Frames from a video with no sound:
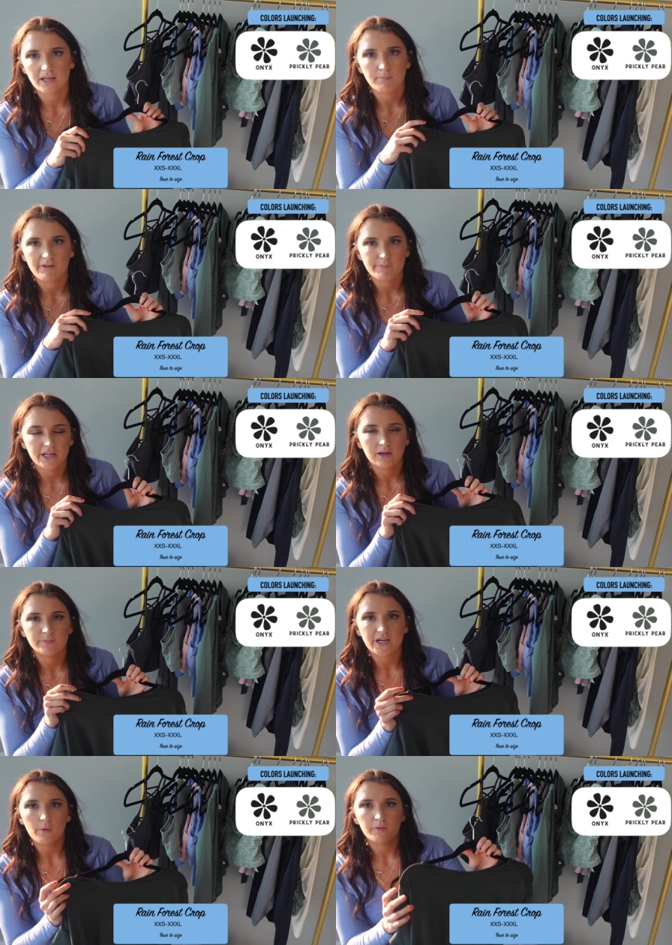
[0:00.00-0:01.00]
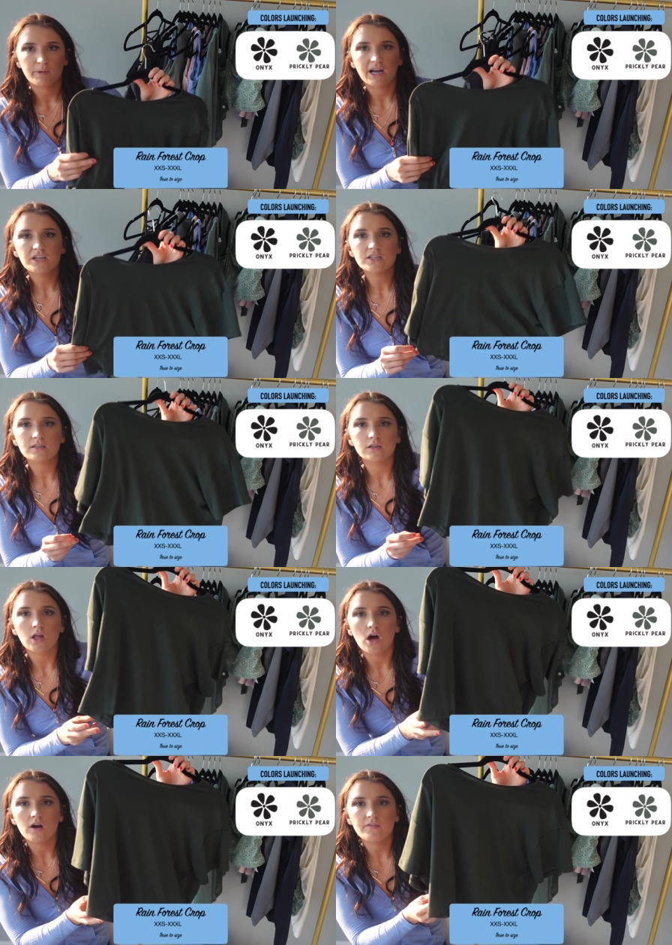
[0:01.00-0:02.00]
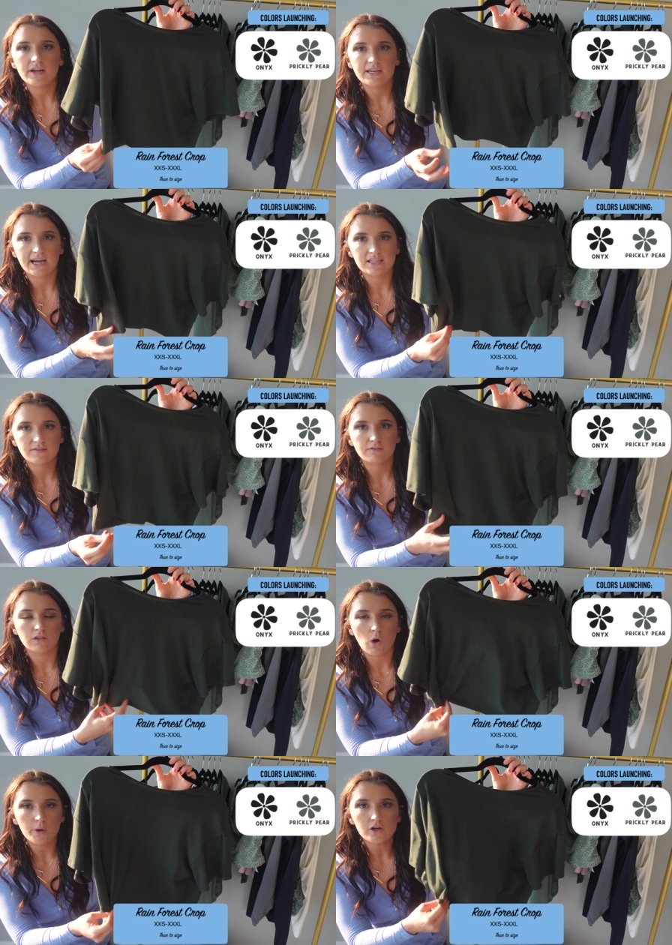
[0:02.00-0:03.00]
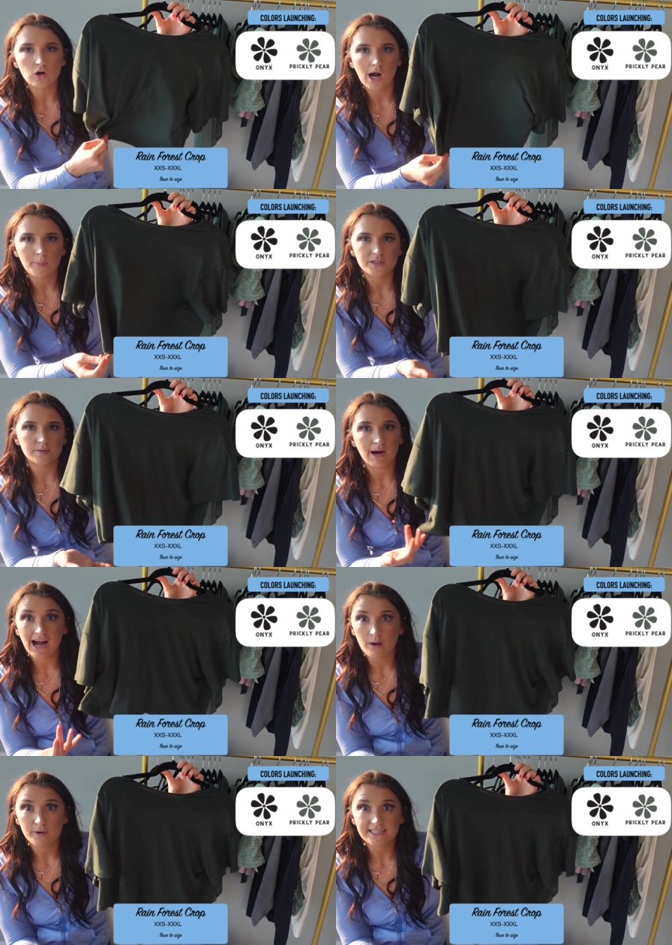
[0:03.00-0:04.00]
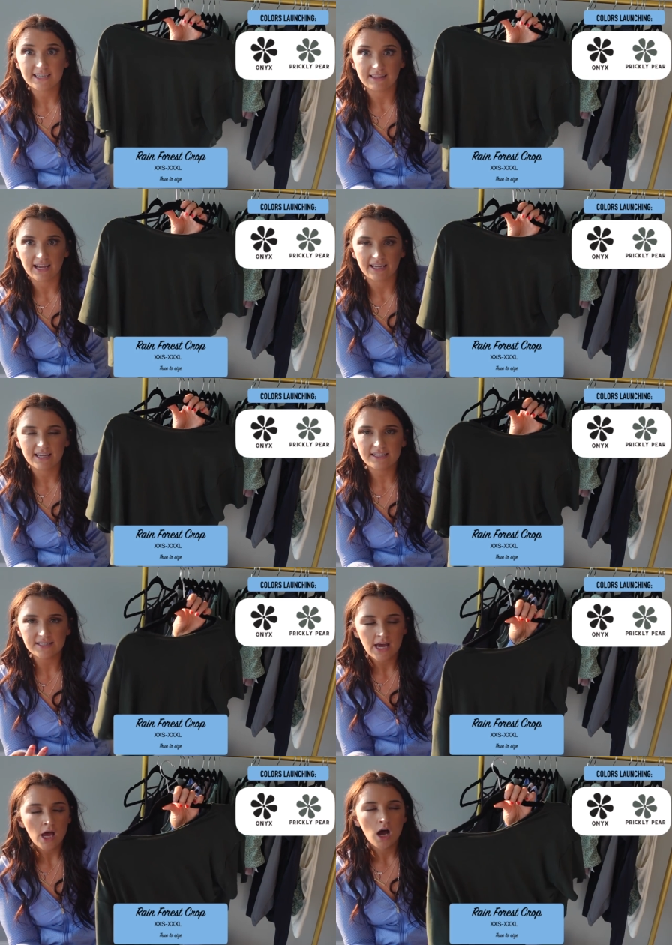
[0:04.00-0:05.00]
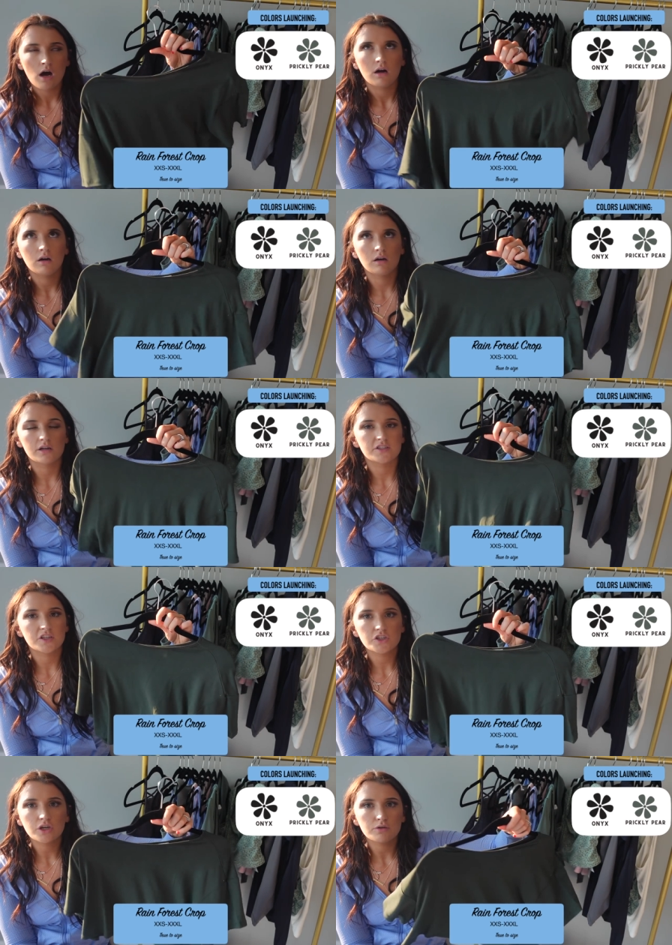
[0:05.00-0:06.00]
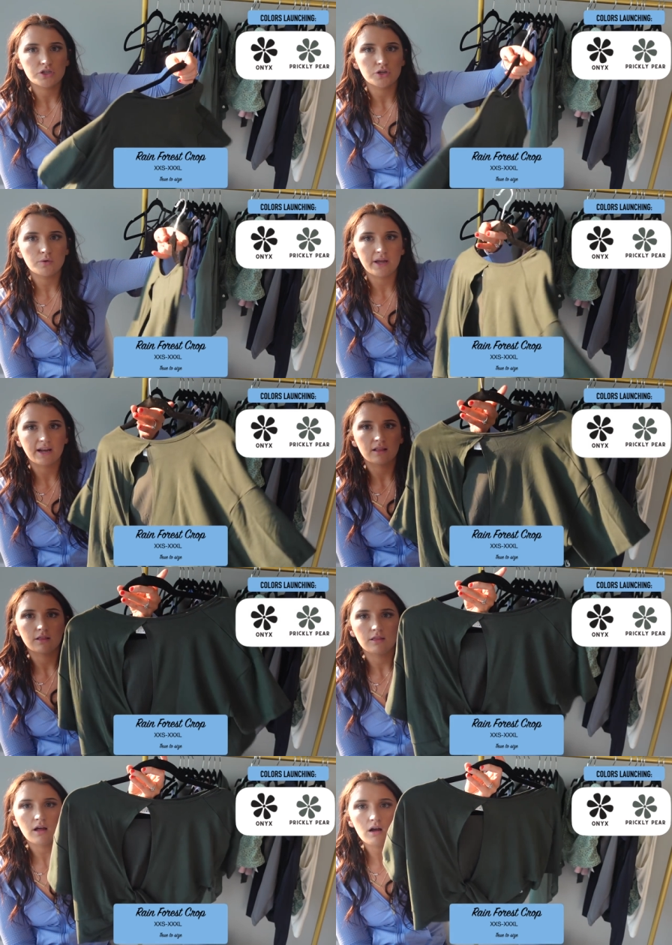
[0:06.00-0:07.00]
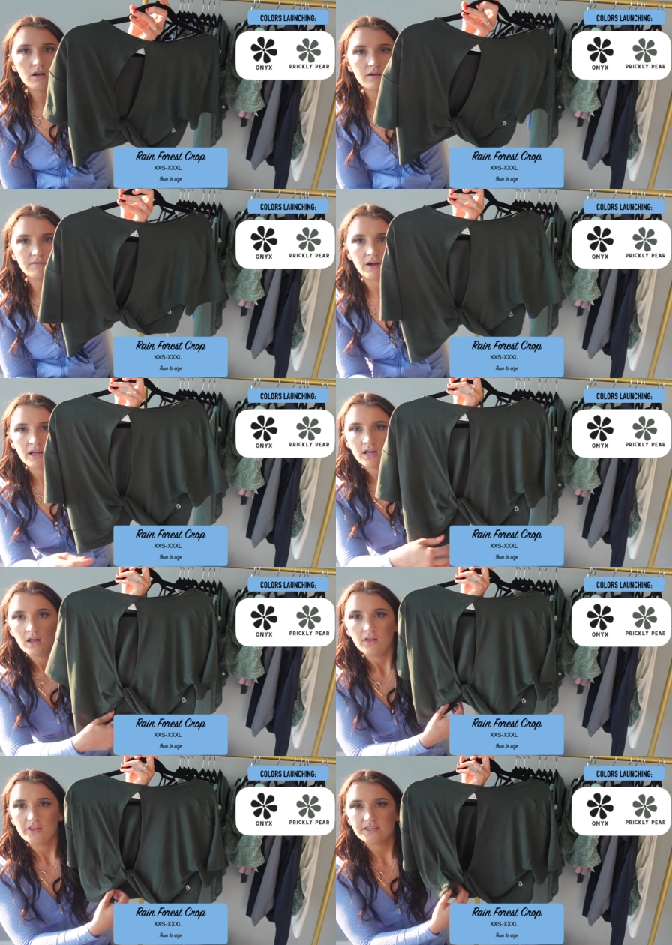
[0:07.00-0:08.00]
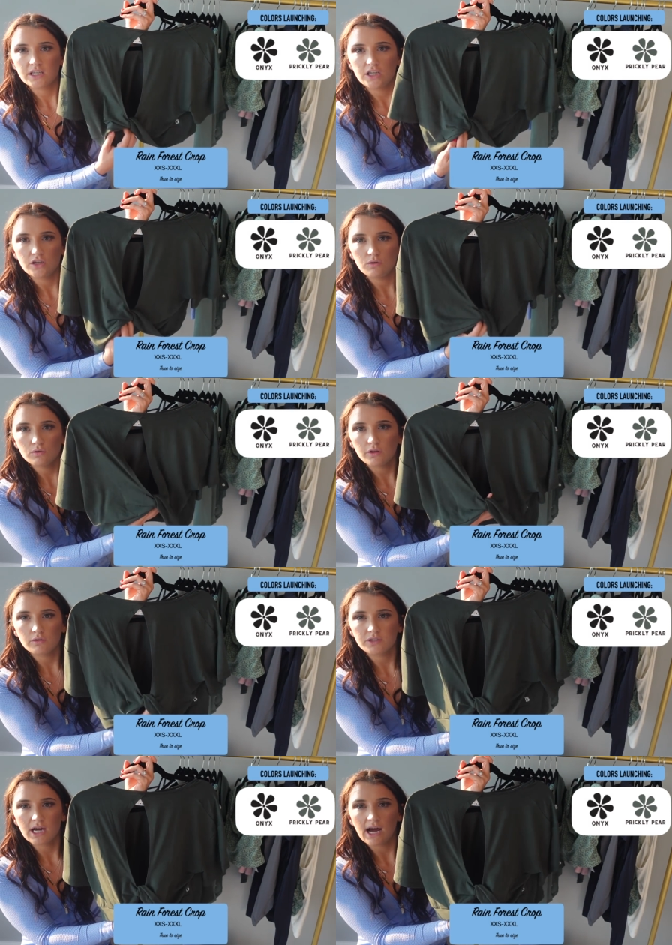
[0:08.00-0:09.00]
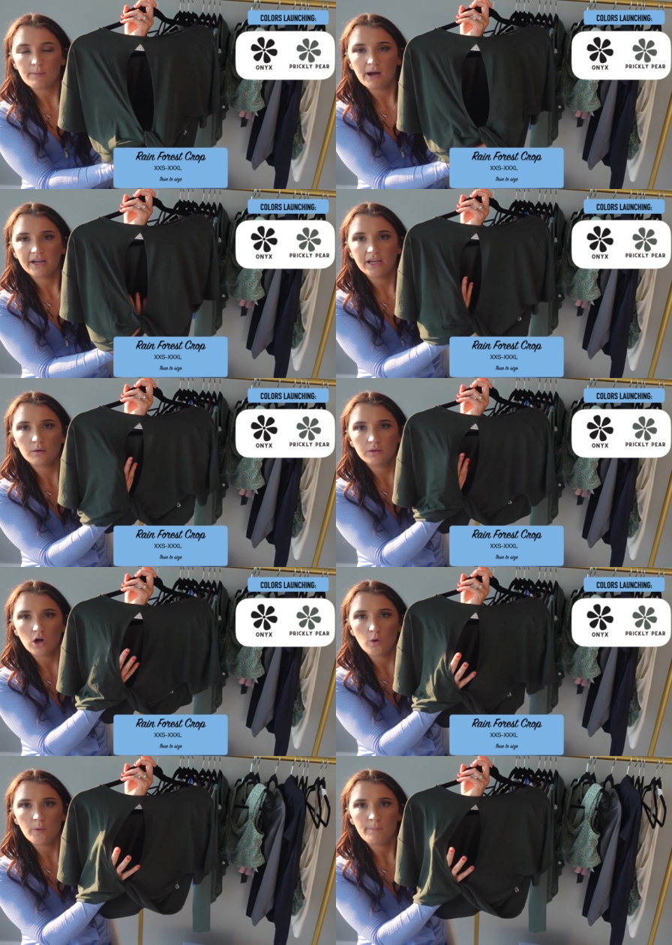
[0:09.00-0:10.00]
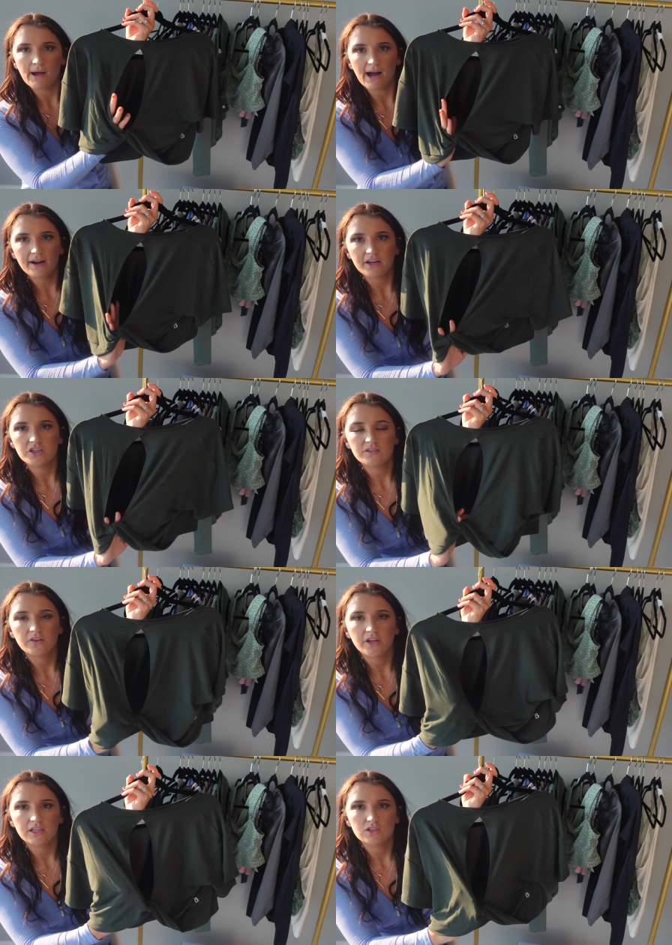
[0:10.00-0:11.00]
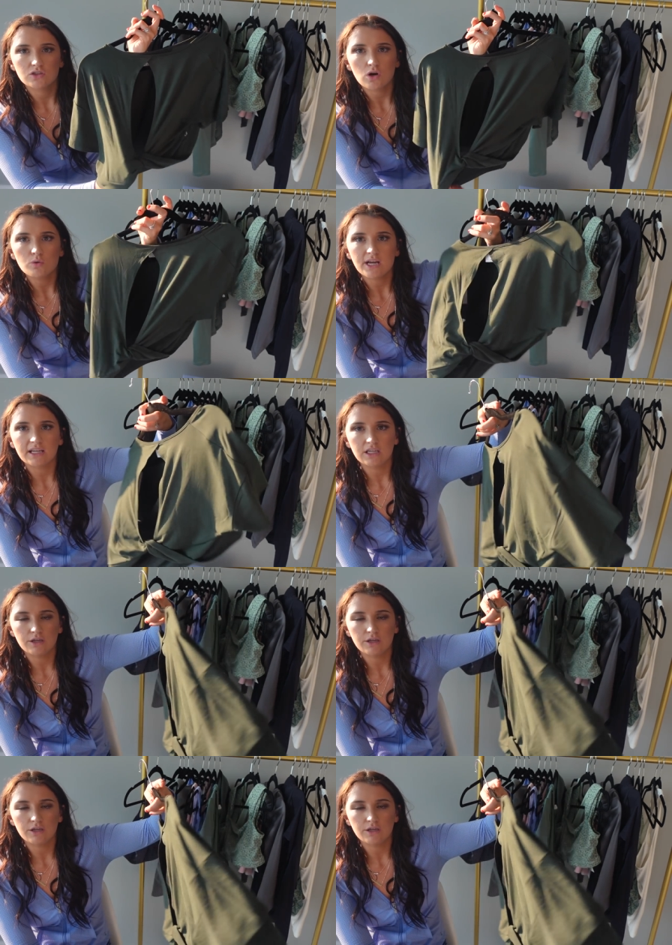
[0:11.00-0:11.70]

that Buffbunny comes out with, but I just love a nice flowy crop with some high-waisted leggings. Oh, it's such a go-to. And I love this cute little tie back here with the open back. I just feel like it's so dang